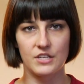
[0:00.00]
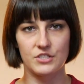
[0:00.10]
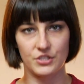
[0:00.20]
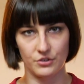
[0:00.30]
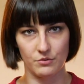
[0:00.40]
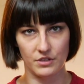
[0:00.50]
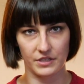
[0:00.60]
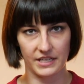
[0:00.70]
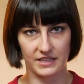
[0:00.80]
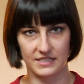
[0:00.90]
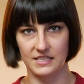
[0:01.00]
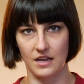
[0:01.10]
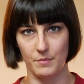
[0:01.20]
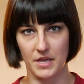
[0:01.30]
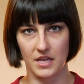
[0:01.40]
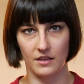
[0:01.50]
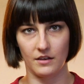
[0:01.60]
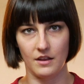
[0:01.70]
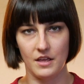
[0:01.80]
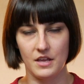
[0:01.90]
to the light that's coming
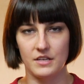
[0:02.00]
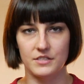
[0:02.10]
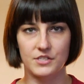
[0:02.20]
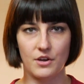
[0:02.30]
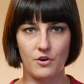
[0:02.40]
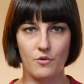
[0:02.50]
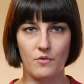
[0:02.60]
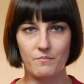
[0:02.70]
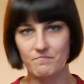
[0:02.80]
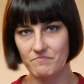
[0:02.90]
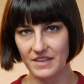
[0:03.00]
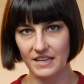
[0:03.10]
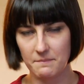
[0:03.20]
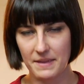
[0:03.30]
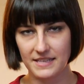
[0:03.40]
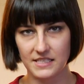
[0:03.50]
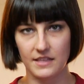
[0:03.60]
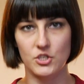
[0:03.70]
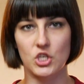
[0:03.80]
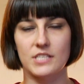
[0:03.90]
in. So it
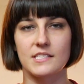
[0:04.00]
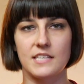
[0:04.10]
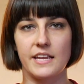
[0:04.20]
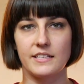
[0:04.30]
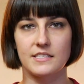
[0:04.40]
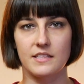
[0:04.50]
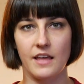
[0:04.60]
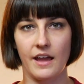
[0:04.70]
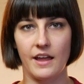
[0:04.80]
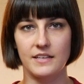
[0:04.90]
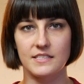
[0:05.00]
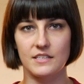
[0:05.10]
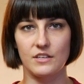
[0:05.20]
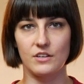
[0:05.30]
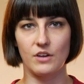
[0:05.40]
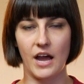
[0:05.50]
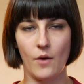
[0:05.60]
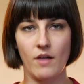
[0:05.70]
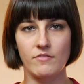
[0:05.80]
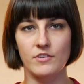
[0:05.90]
basically just states that
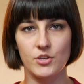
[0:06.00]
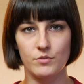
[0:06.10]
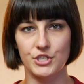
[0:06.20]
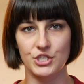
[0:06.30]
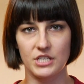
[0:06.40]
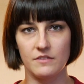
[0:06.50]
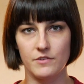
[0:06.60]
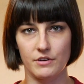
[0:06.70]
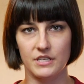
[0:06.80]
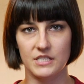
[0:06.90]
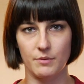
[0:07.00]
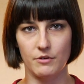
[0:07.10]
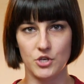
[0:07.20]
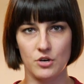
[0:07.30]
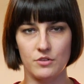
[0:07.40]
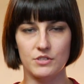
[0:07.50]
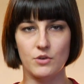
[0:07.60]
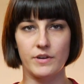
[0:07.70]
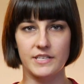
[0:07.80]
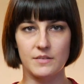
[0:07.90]
however you achieve your exposure, there's
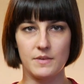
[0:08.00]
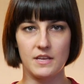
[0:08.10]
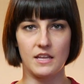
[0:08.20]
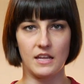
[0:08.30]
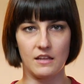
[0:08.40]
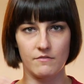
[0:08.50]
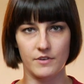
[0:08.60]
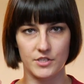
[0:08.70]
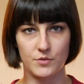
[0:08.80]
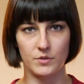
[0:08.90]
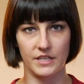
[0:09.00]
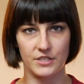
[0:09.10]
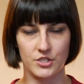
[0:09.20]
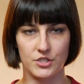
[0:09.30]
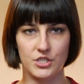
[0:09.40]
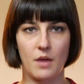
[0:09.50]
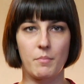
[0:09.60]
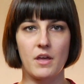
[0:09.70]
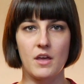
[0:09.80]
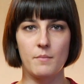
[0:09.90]
going to be an inverse
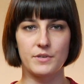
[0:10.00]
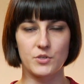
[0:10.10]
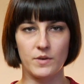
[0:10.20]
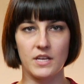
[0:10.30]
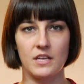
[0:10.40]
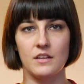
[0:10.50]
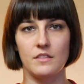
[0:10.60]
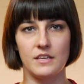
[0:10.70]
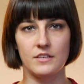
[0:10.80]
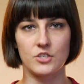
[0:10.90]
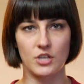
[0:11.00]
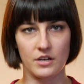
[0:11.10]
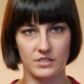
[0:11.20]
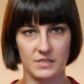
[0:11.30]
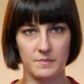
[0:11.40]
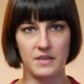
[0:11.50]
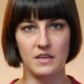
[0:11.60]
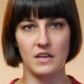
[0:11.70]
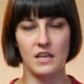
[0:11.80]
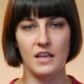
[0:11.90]
relationship between the shutter
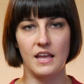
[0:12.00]
speed